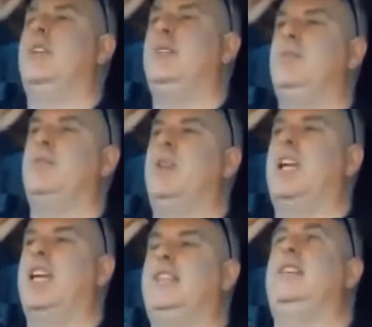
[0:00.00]
minutes before
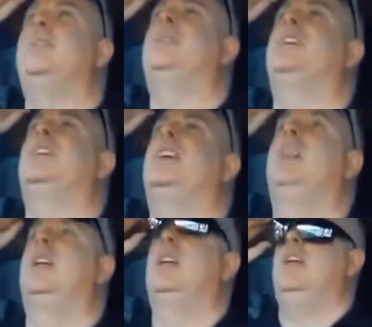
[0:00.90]
I get to Elgin.
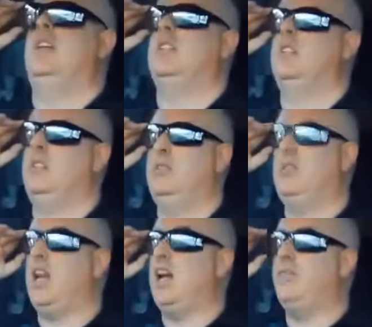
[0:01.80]
It's
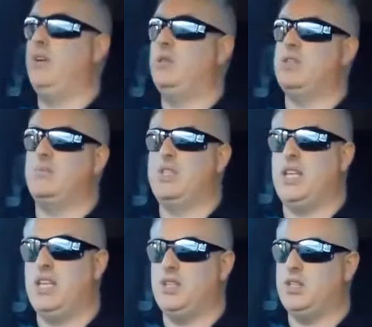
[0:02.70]
2.5 hours I'm
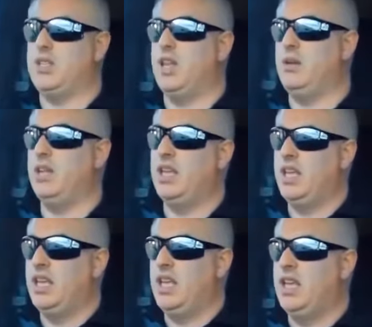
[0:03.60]
sitting in just now.
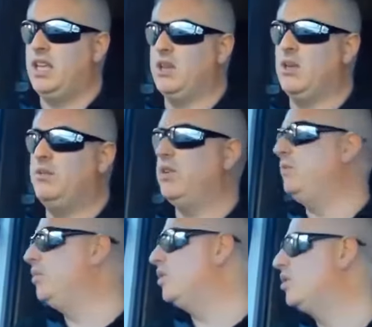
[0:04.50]
The
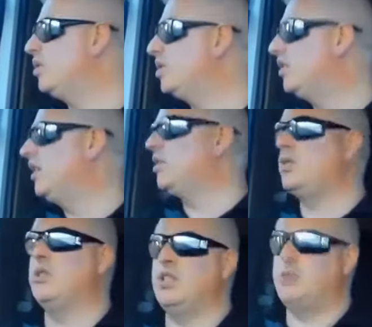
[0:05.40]
convoy motor's just cleared,
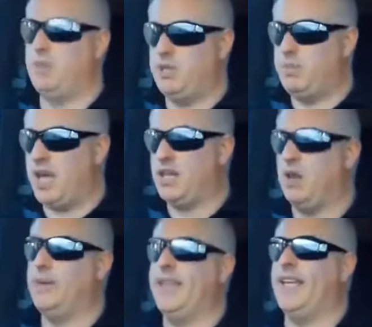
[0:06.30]
so the speed's backed
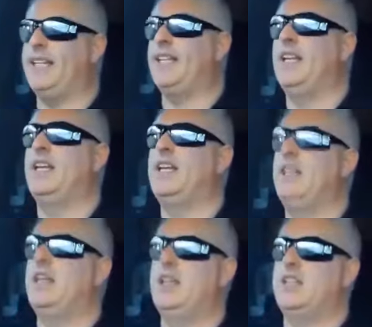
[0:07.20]
up again.
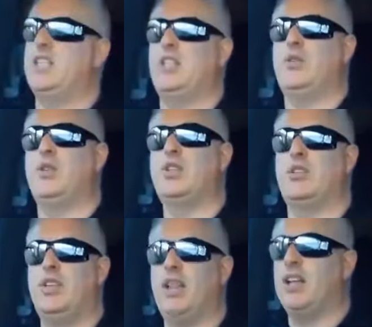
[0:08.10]
I said the road's
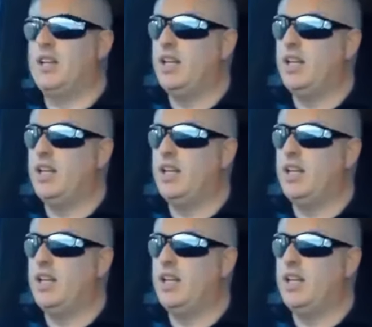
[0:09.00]
clear,